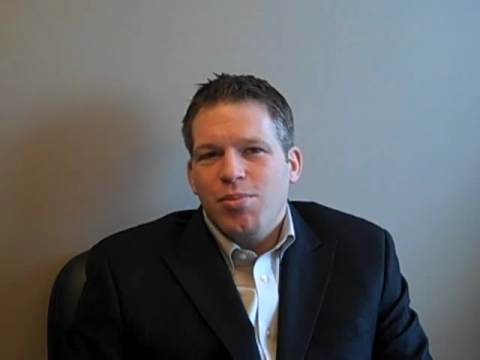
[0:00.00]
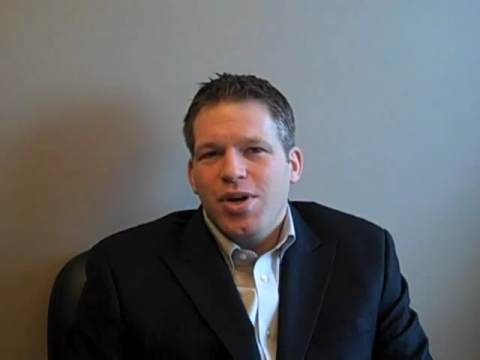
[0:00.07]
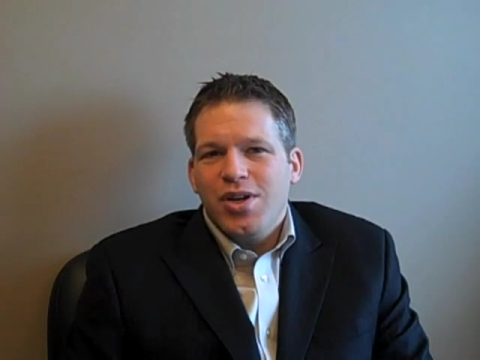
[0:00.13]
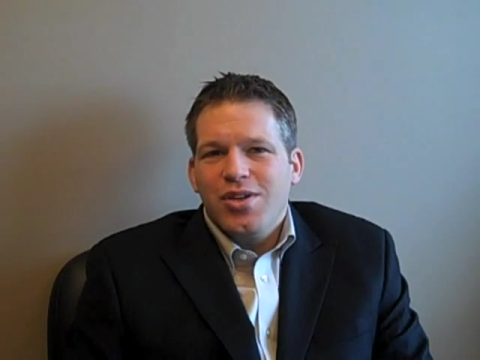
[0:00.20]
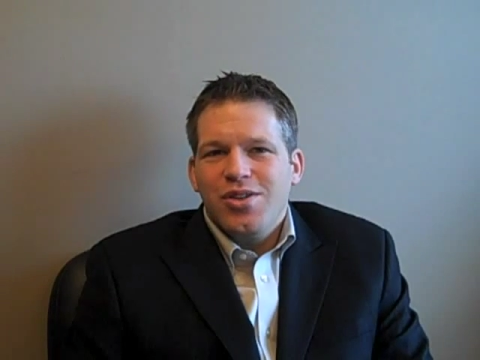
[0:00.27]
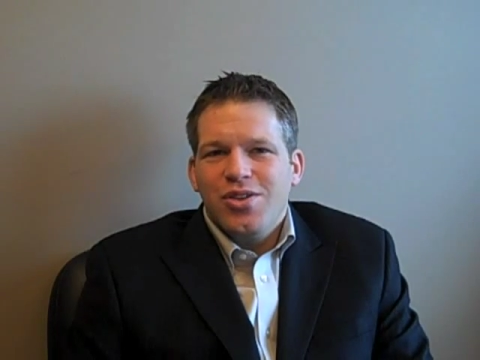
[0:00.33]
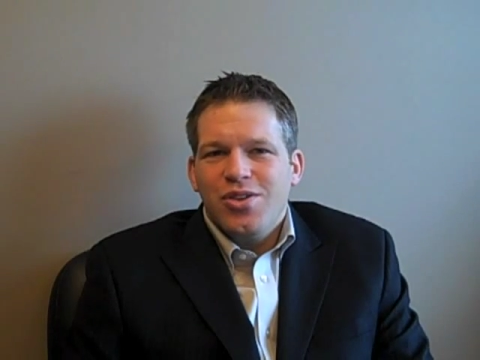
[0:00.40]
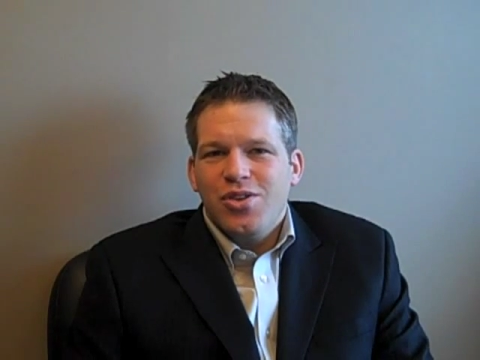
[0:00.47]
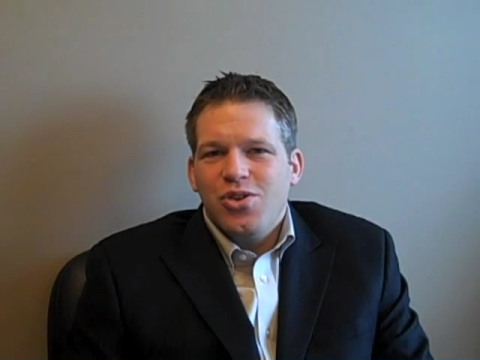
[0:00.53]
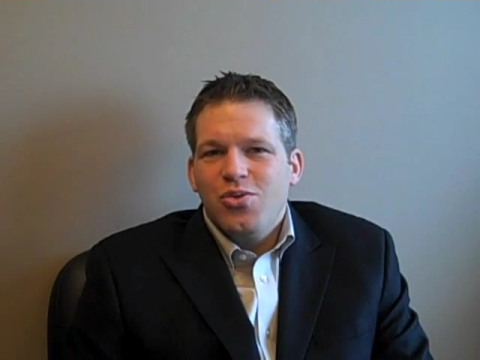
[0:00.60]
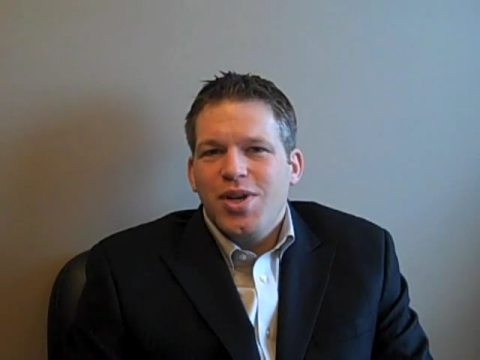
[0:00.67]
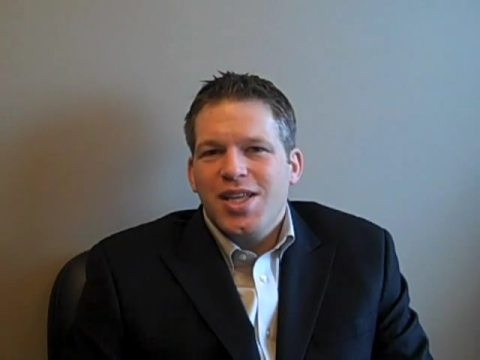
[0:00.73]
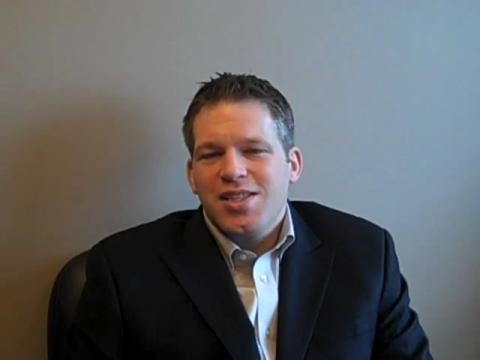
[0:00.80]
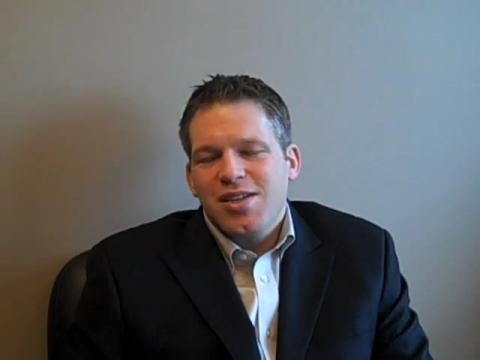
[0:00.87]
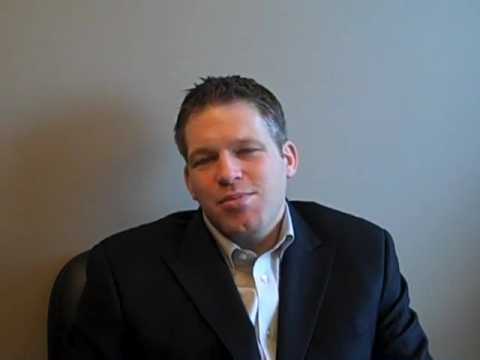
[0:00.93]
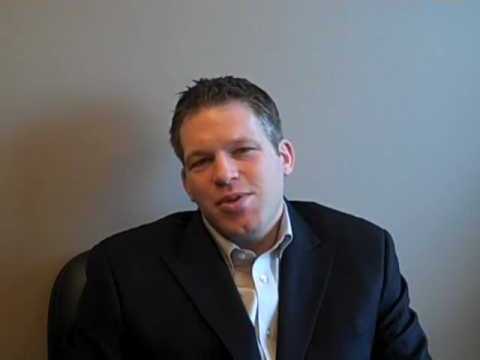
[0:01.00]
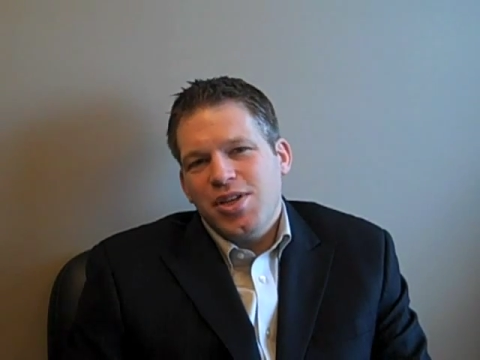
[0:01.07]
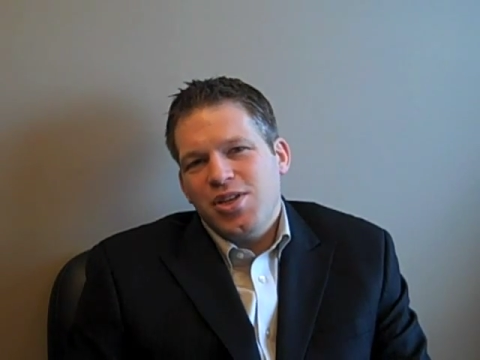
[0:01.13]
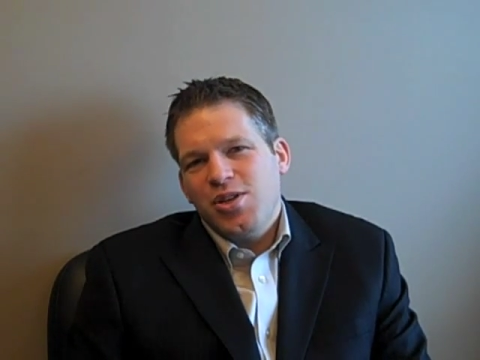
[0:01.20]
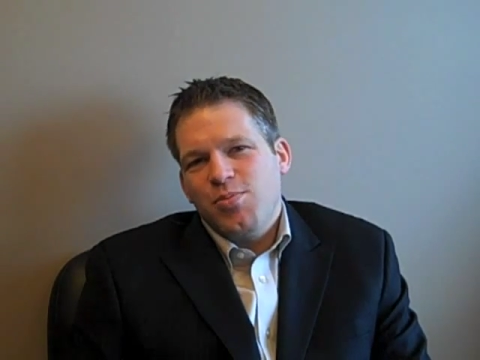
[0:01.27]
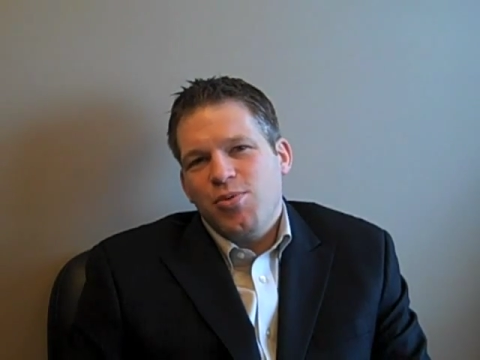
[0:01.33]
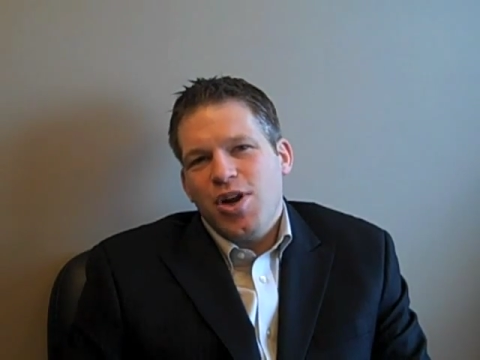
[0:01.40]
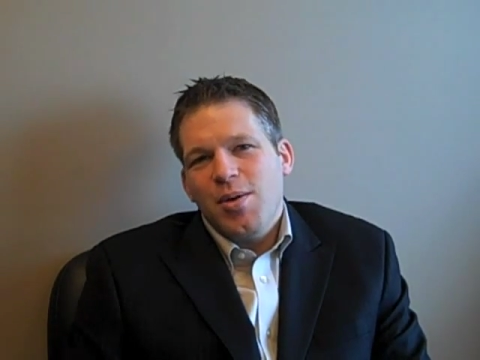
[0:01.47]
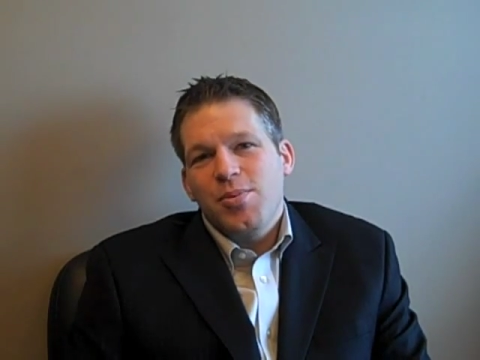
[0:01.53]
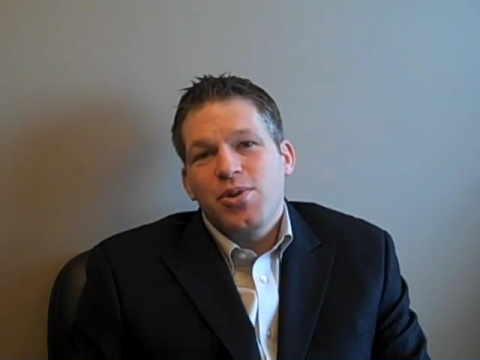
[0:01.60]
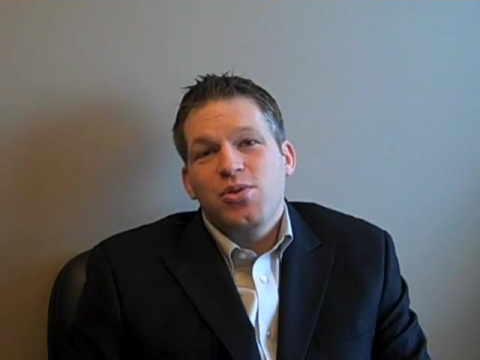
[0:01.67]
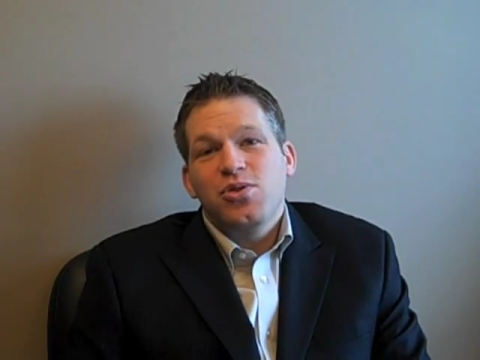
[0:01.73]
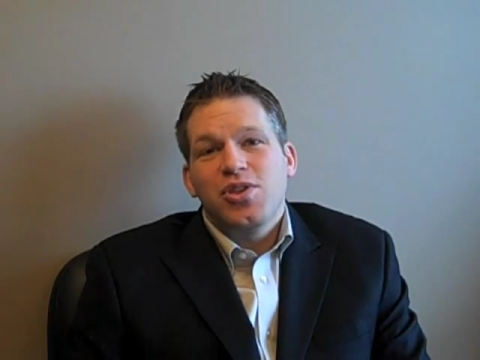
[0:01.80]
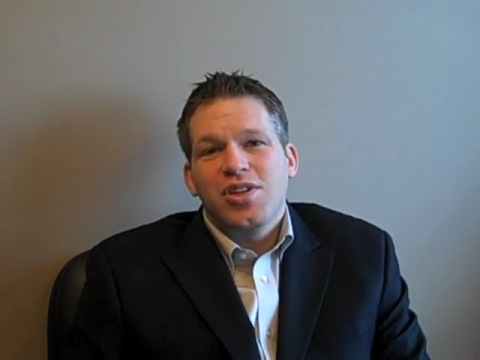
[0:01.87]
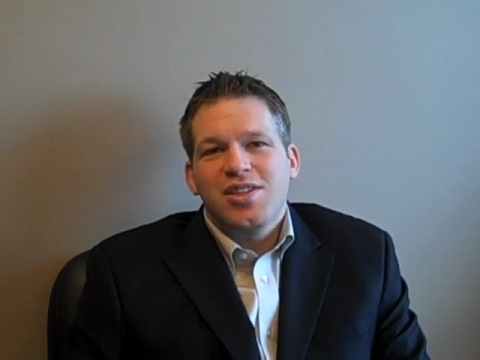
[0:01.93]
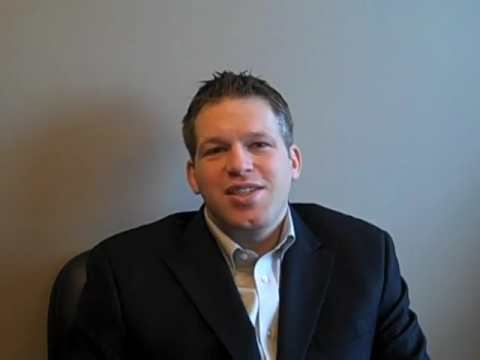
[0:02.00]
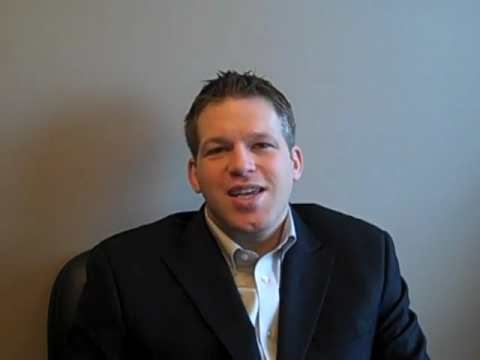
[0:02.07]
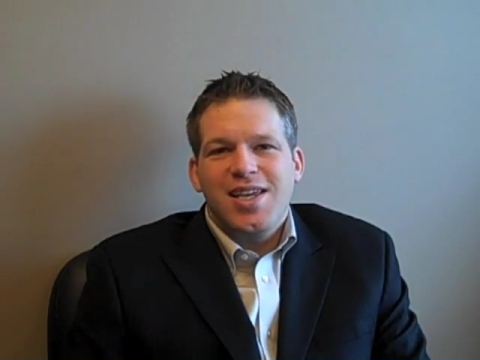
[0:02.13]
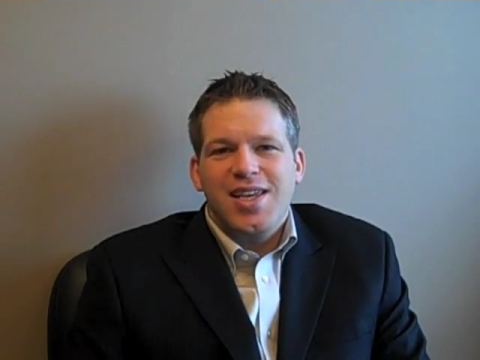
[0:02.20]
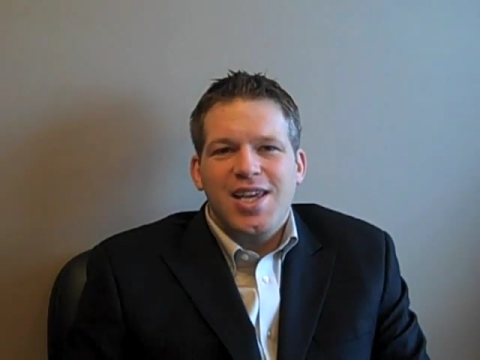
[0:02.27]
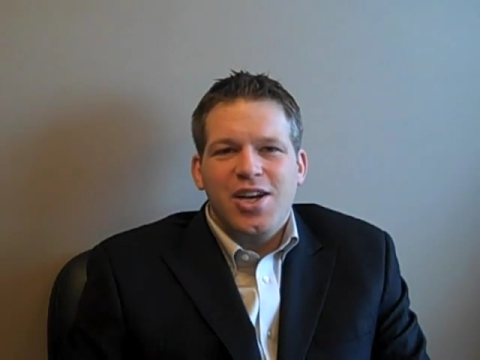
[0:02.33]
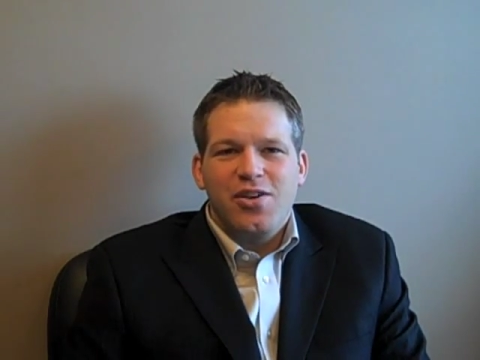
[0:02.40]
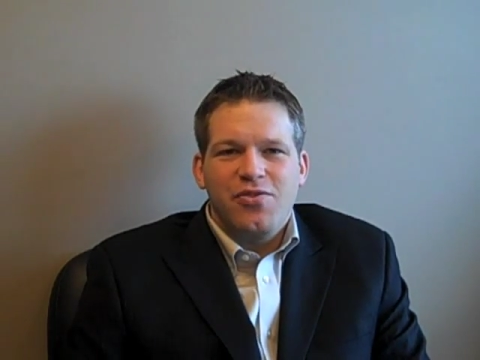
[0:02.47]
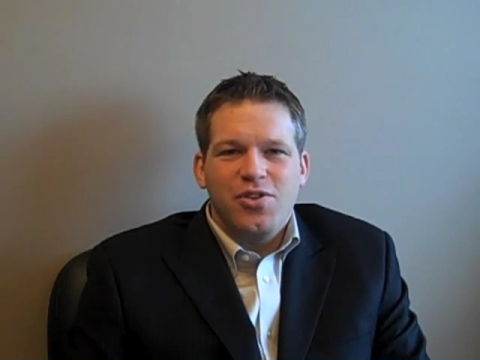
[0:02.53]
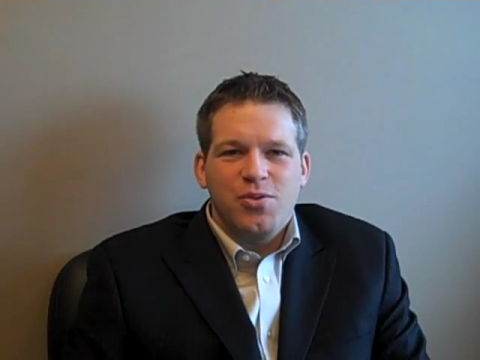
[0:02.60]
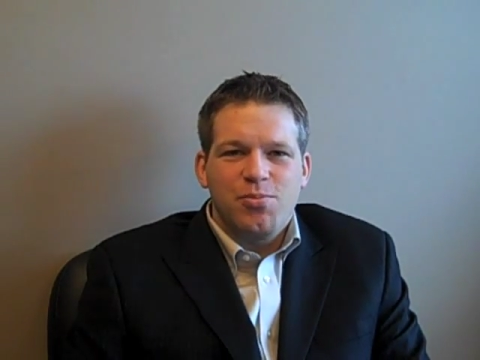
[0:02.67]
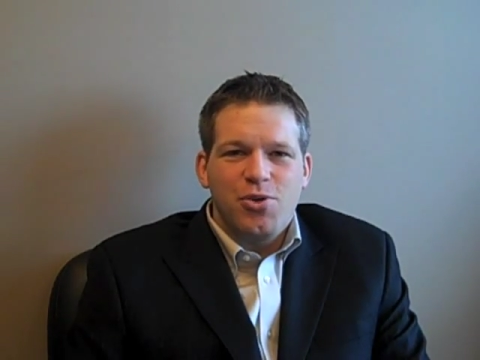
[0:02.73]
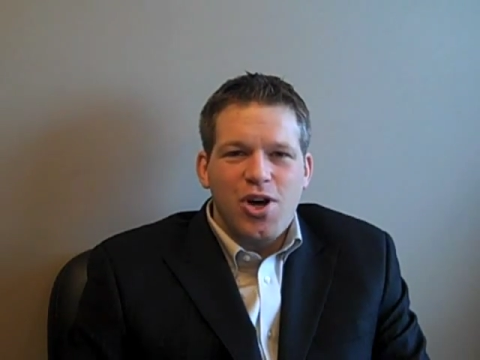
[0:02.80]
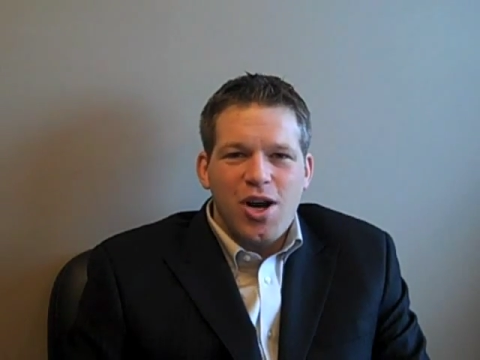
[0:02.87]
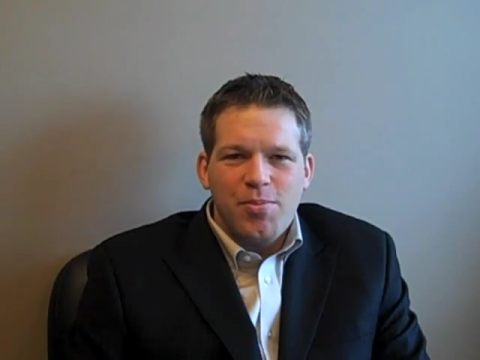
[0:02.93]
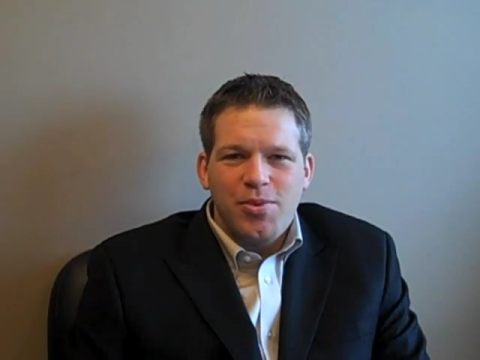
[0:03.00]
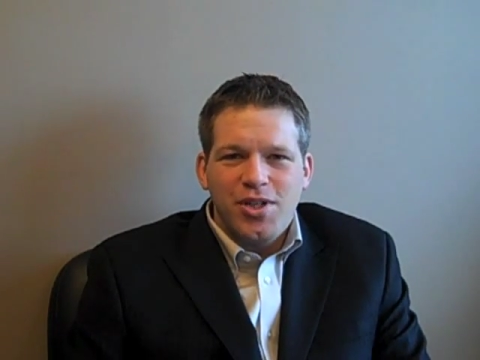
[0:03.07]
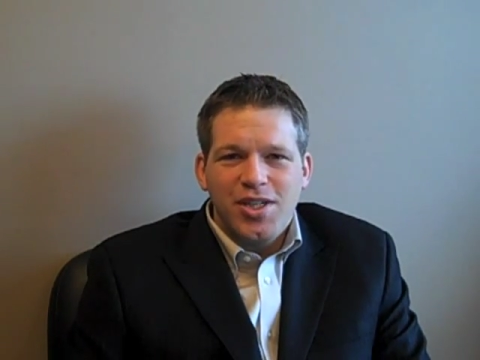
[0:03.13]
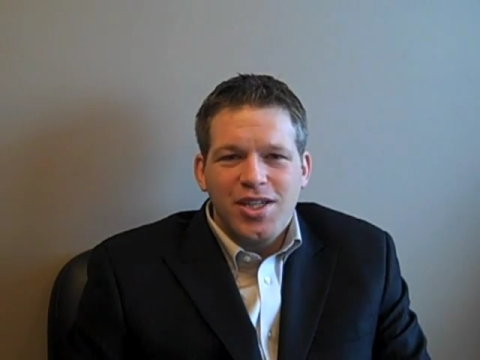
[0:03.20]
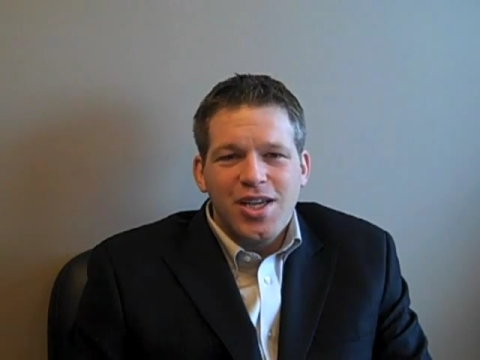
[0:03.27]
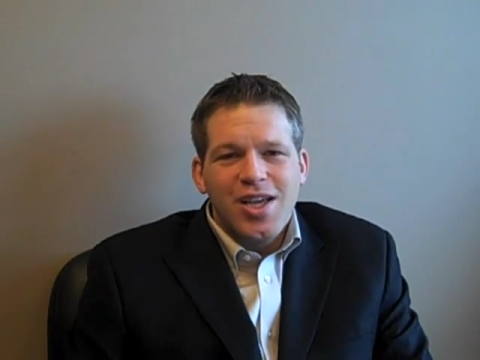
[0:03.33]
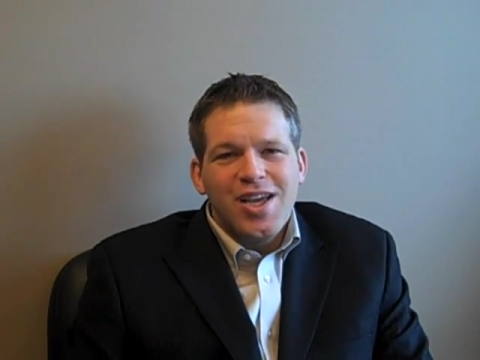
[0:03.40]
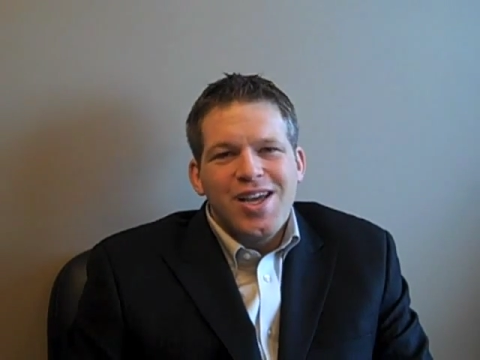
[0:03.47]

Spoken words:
but you get somebody in your property who's going to take care of your property.